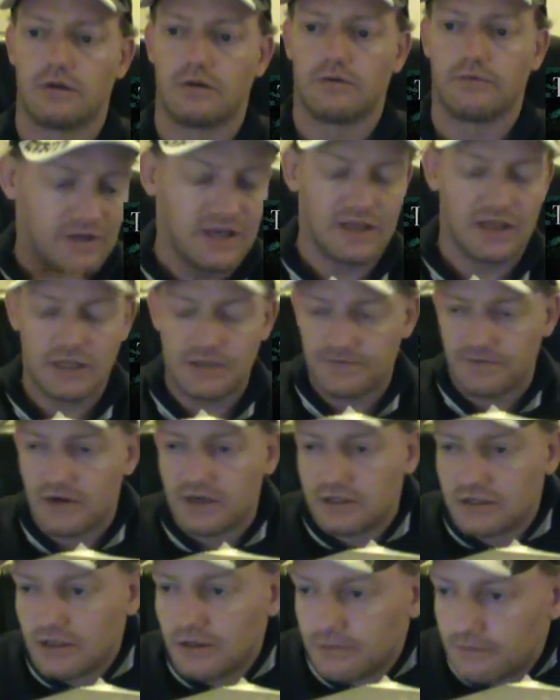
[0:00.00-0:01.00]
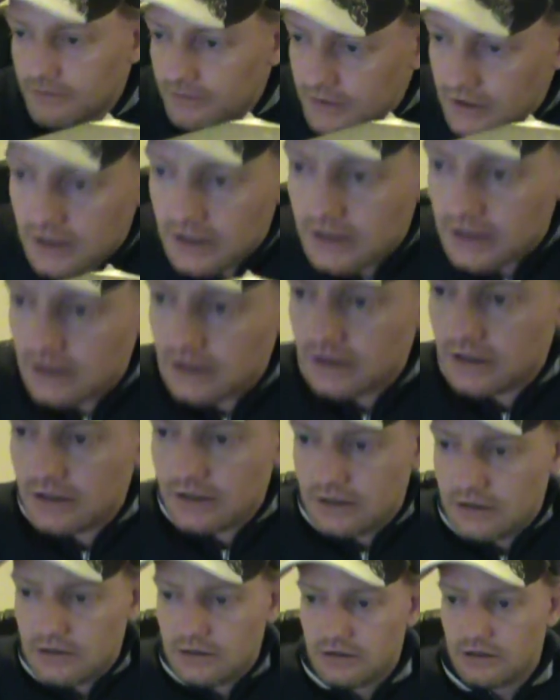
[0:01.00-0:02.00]
Yeah, that's fucked up.
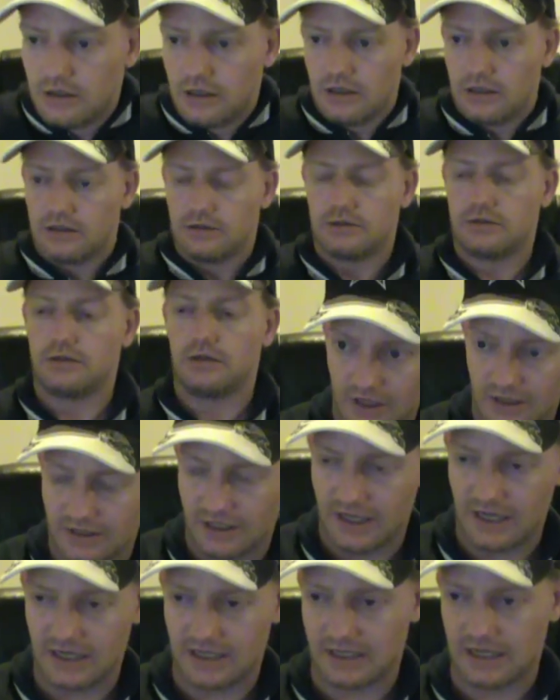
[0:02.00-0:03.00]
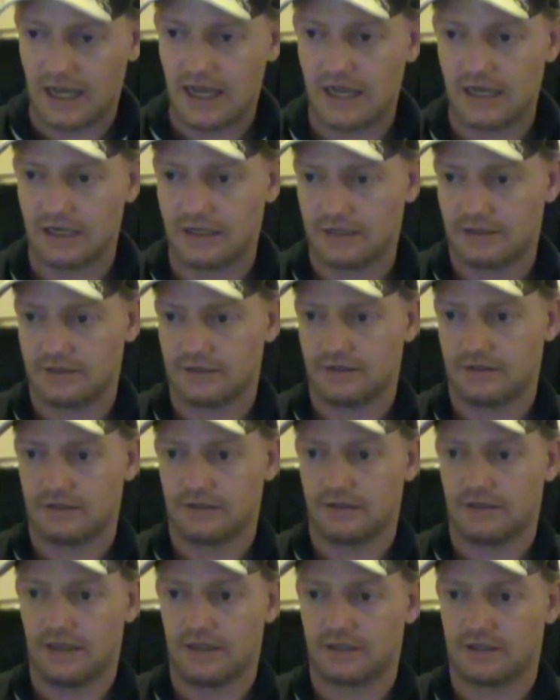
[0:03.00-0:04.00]
That guy,
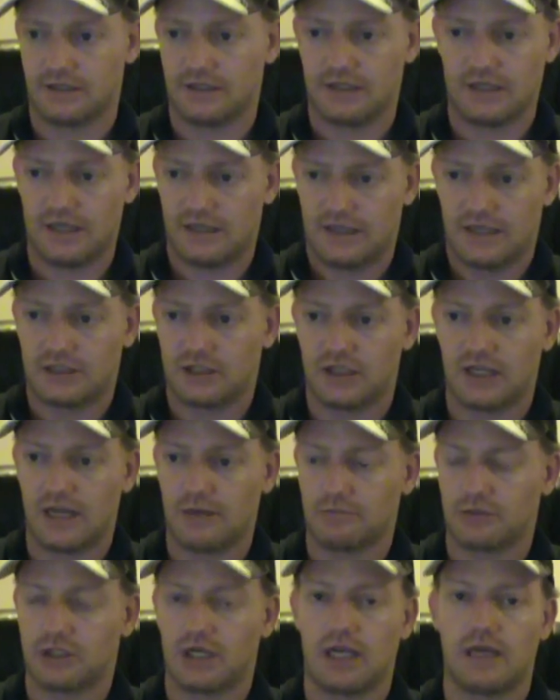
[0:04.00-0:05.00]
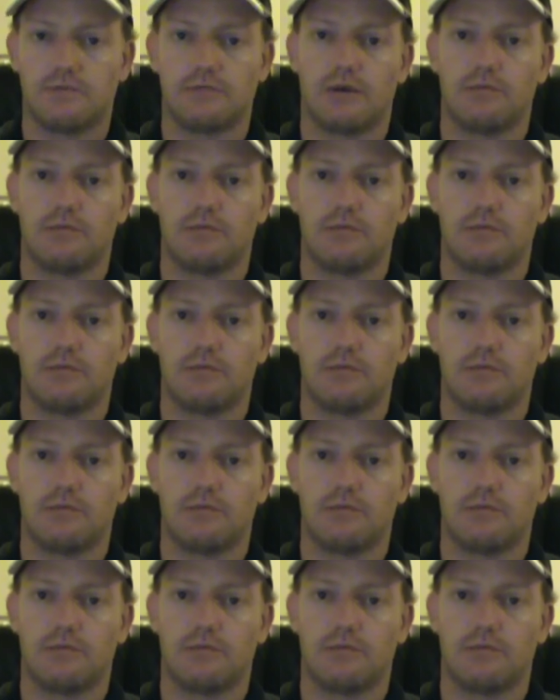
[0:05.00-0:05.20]
that's a damn shame.